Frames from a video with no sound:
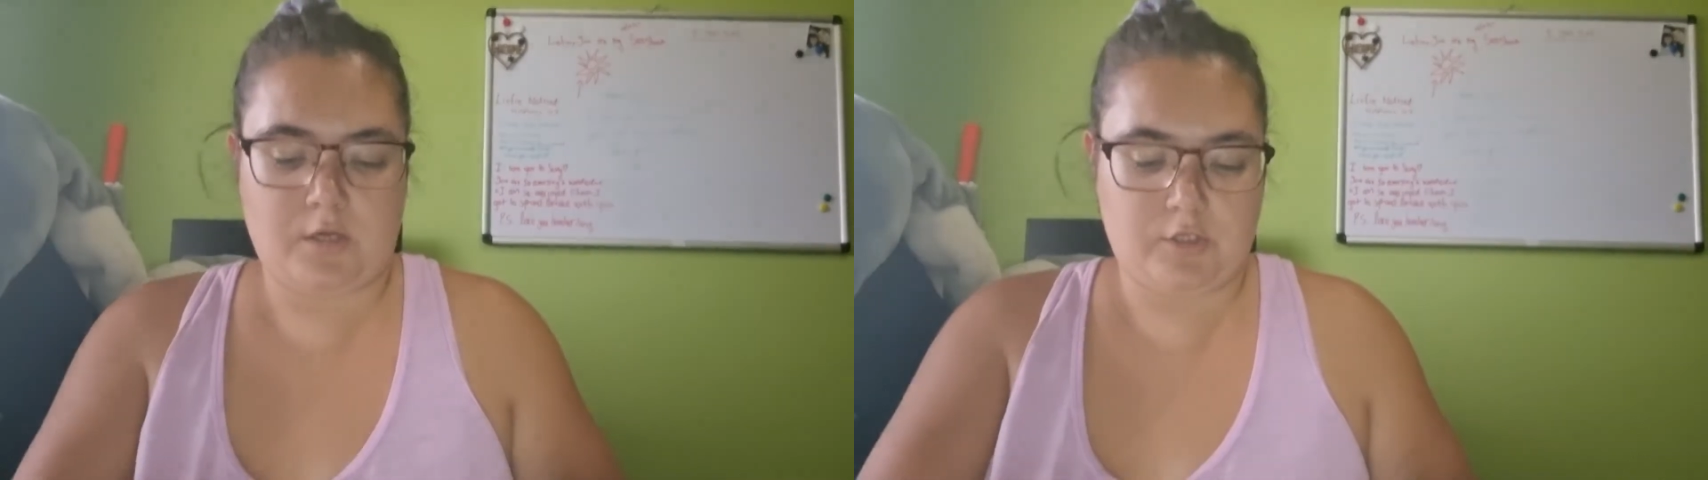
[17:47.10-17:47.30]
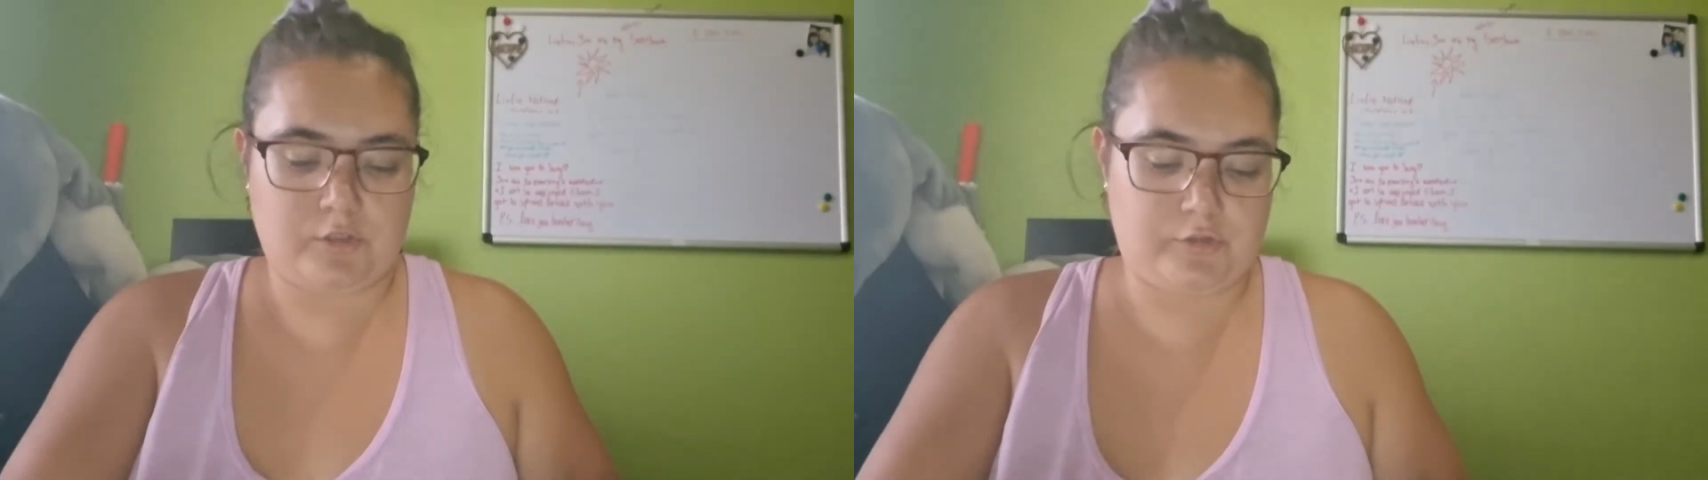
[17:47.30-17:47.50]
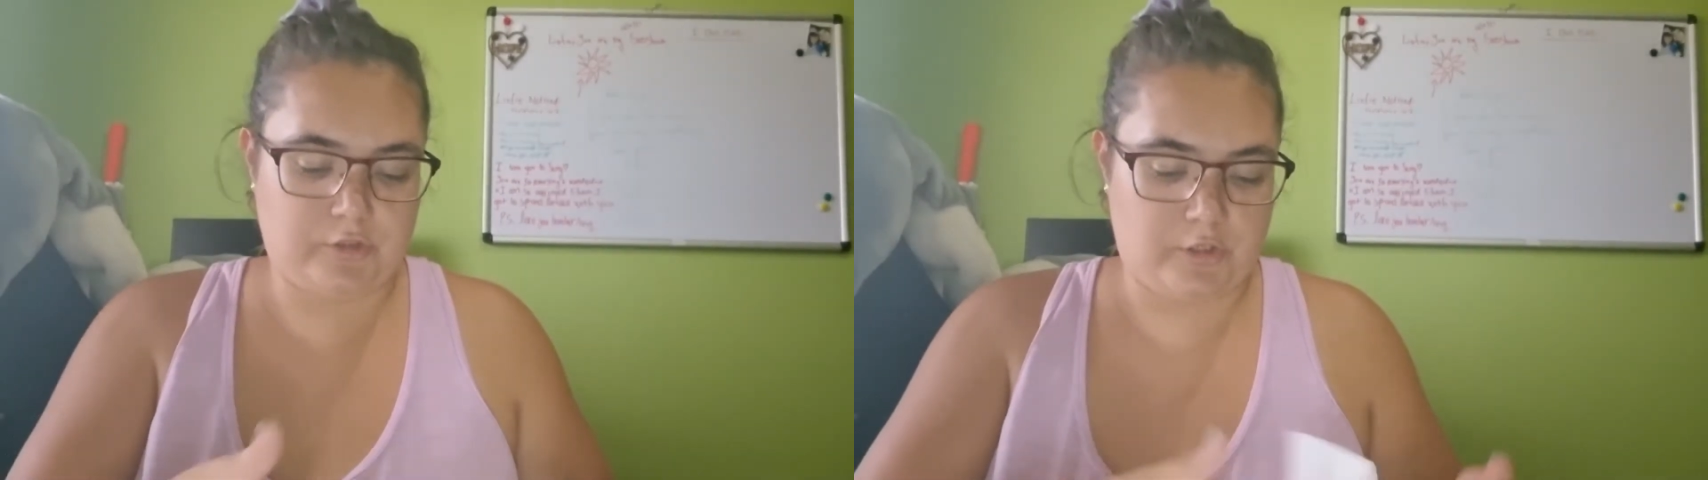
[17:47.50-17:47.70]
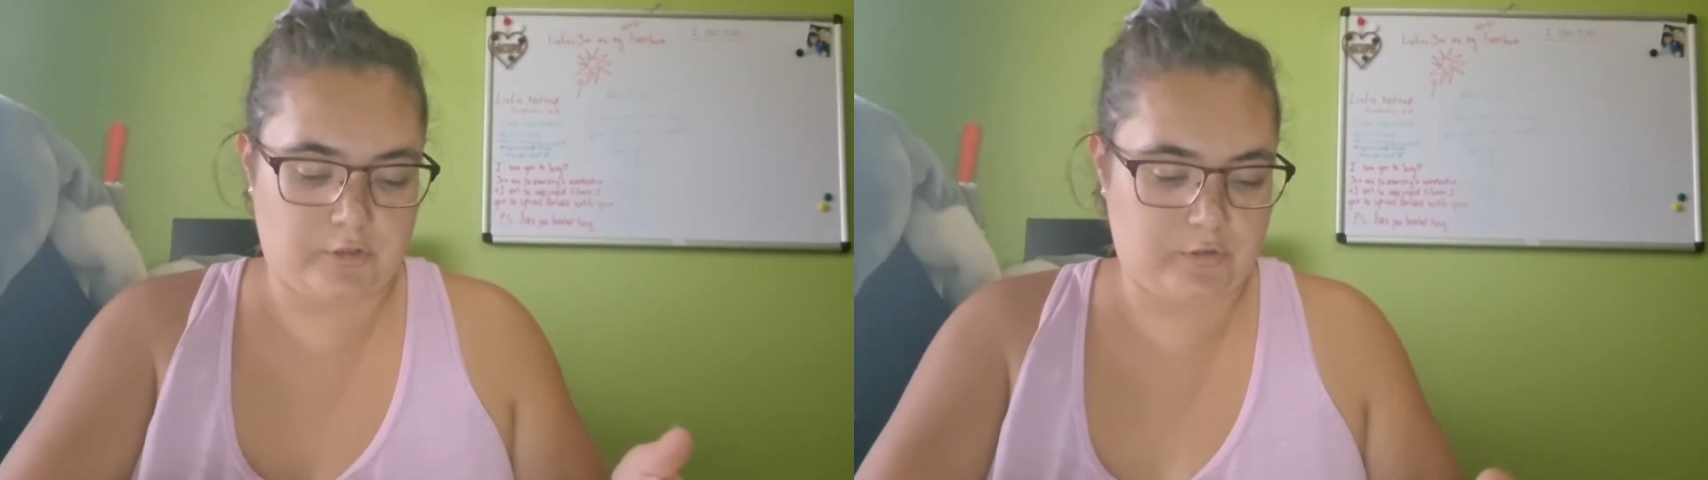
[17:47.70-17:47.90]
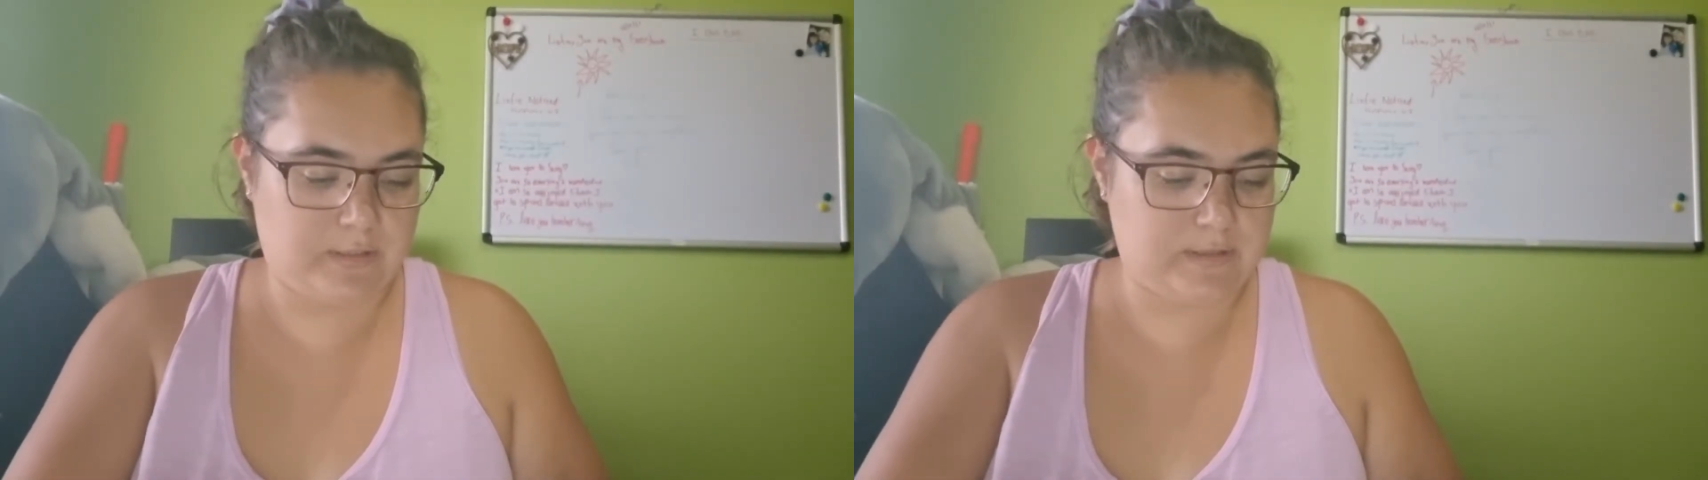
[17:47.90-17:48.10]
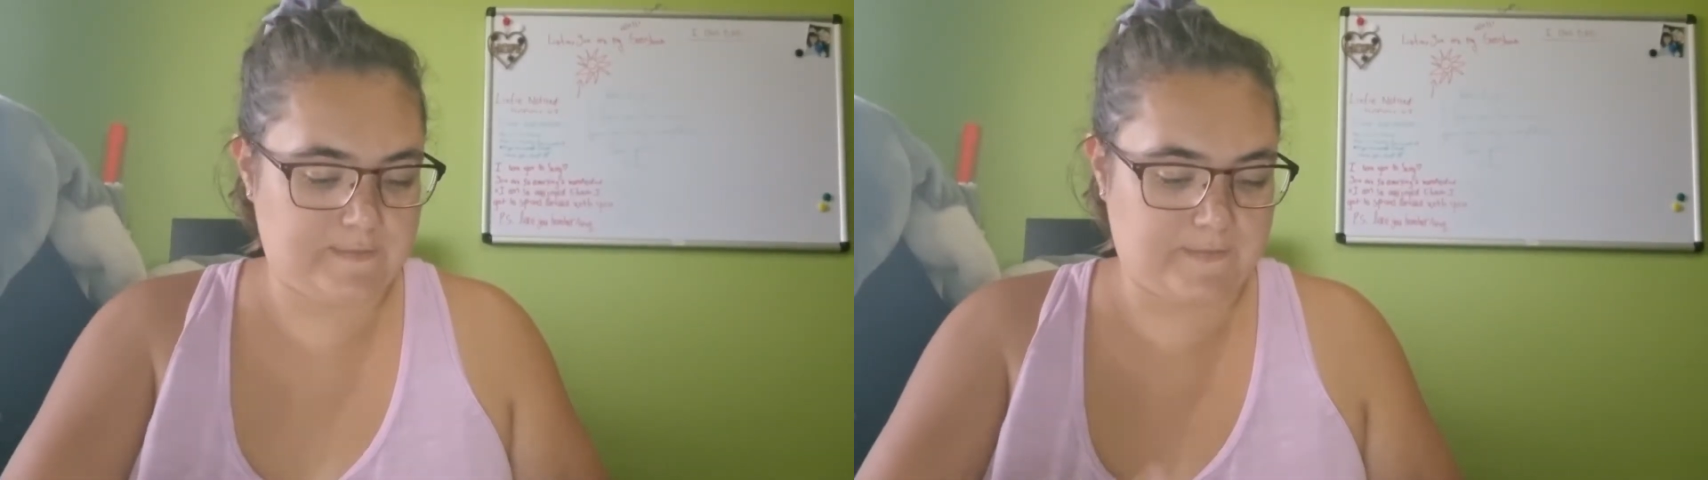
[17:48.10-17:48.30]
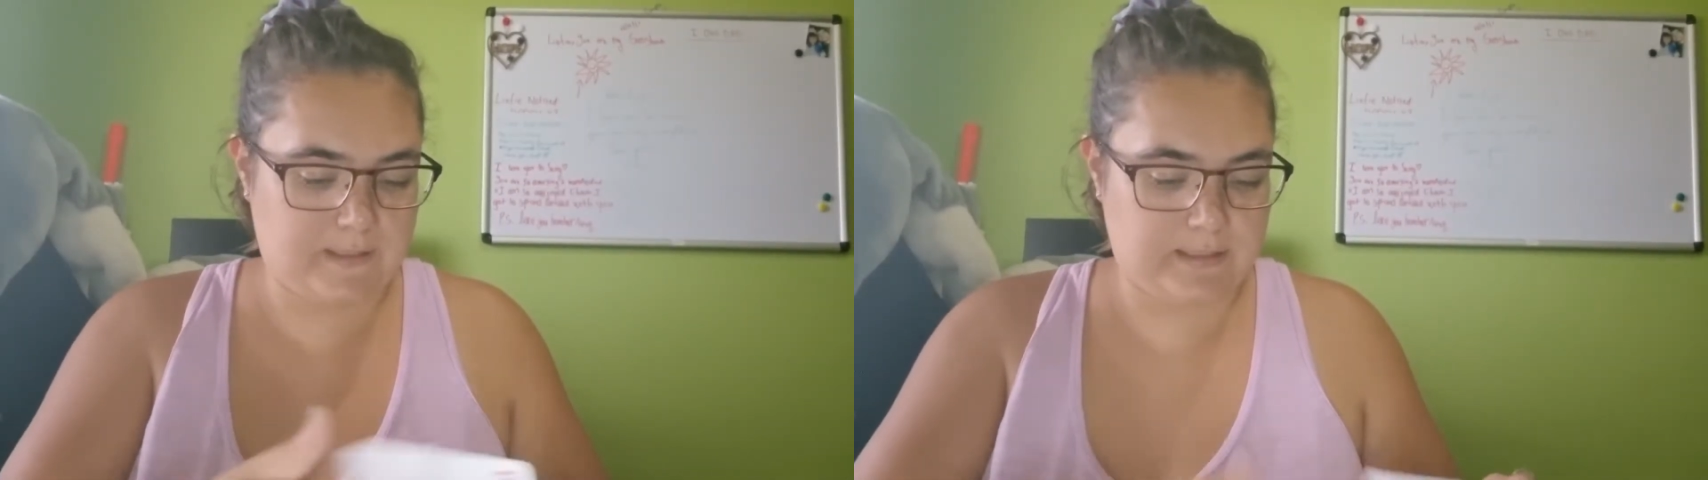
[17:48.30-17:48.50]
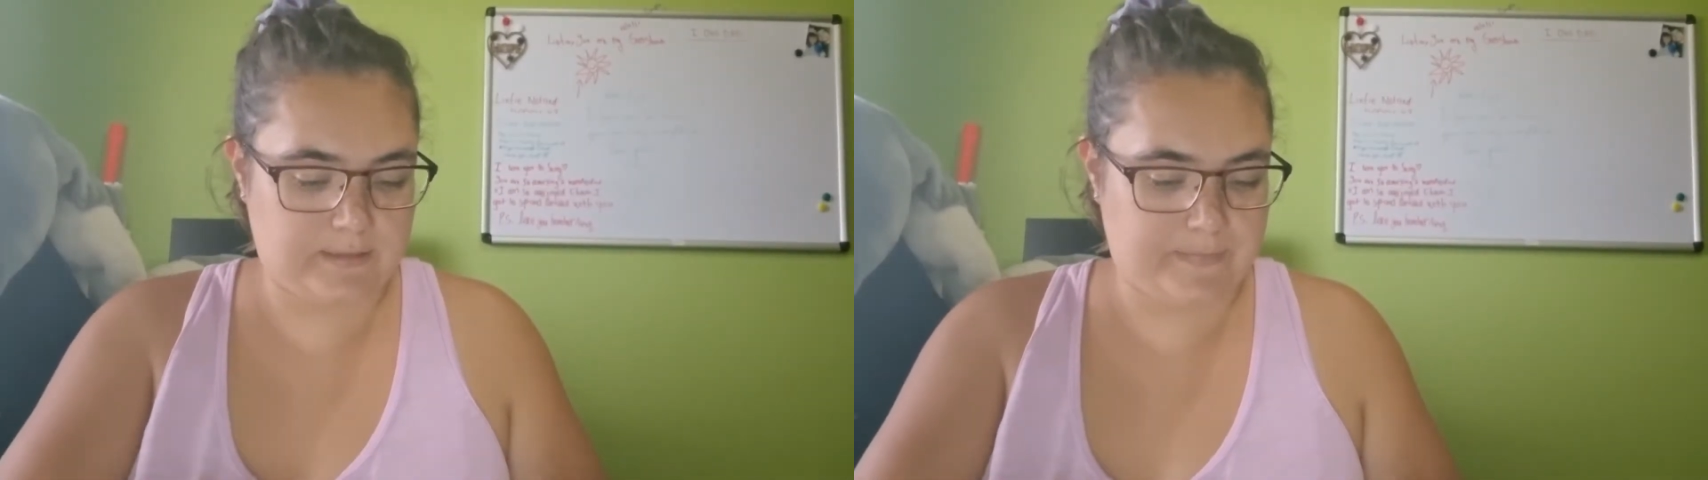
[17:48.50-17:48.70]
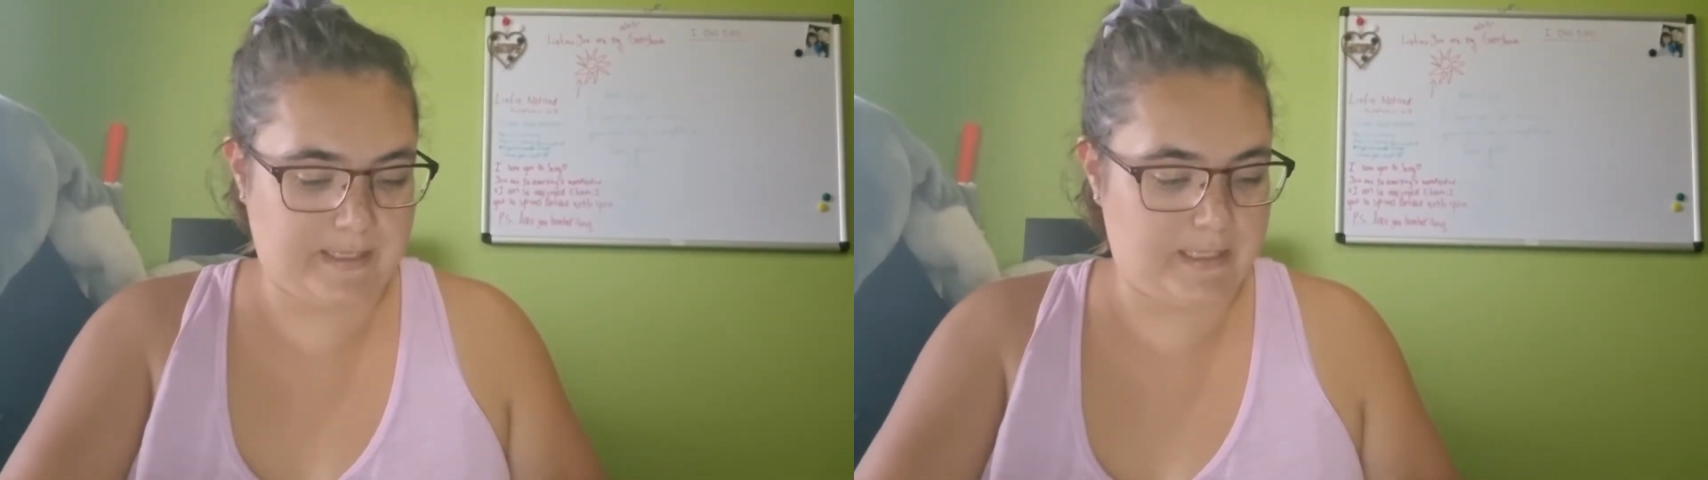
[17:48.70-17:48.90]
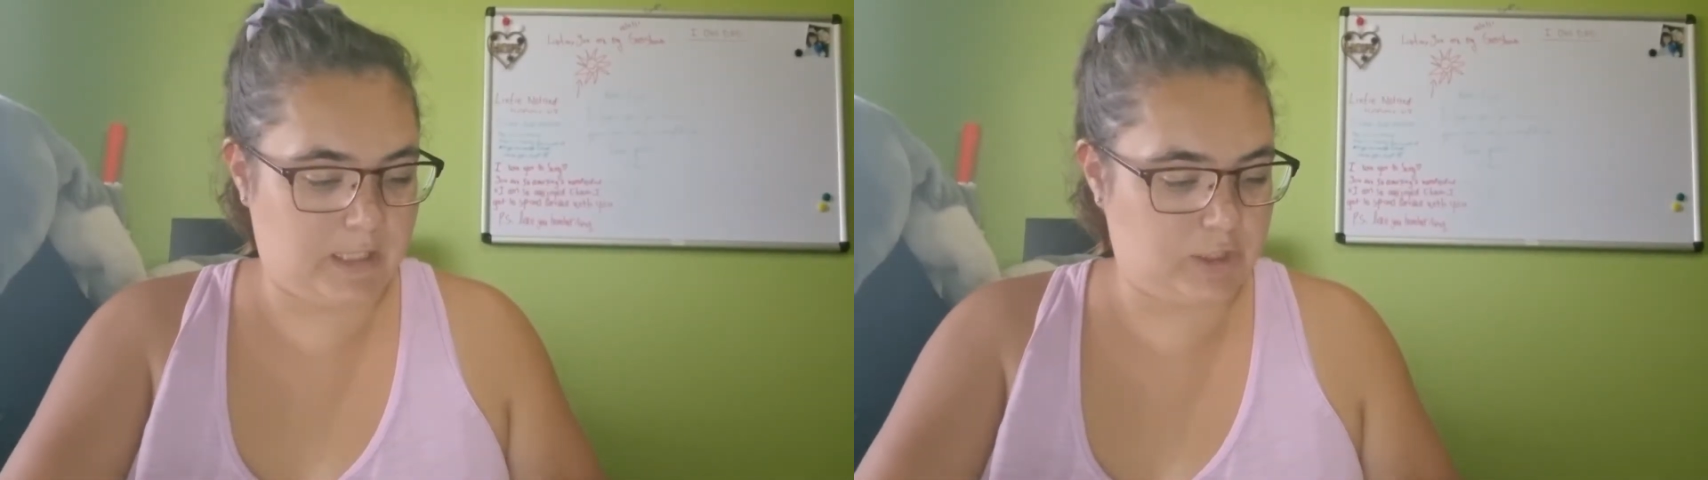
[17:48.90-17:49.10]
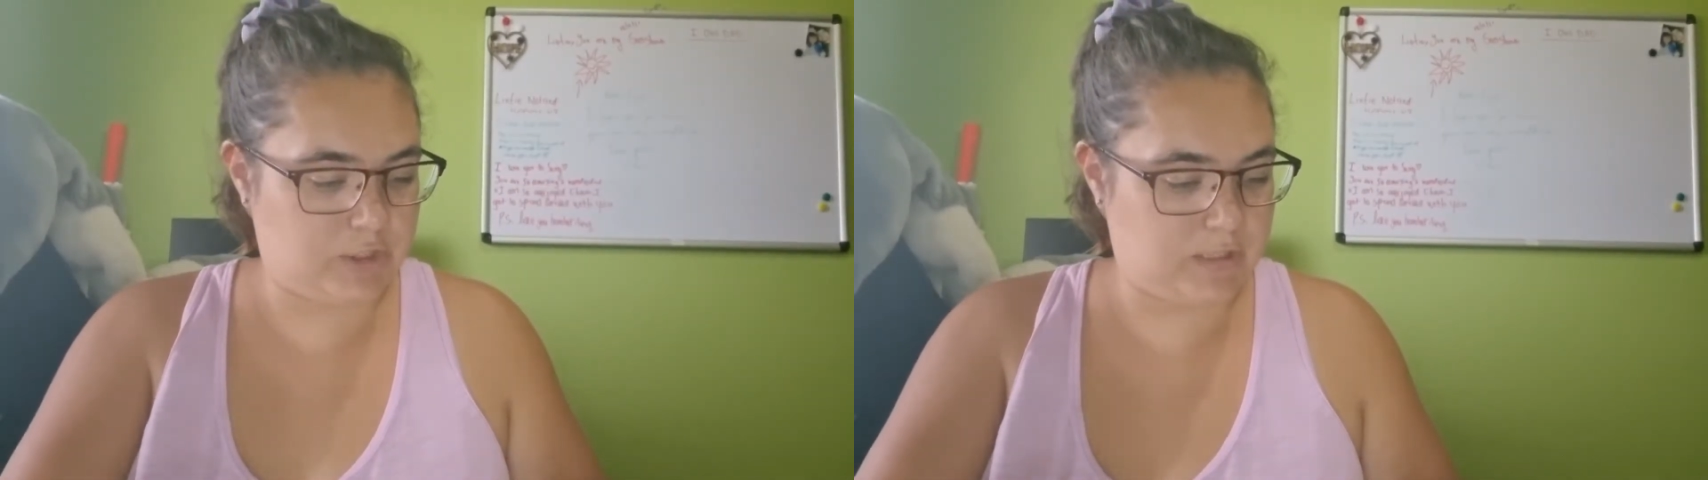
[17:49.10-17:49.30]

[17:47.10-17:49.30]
So let's find a page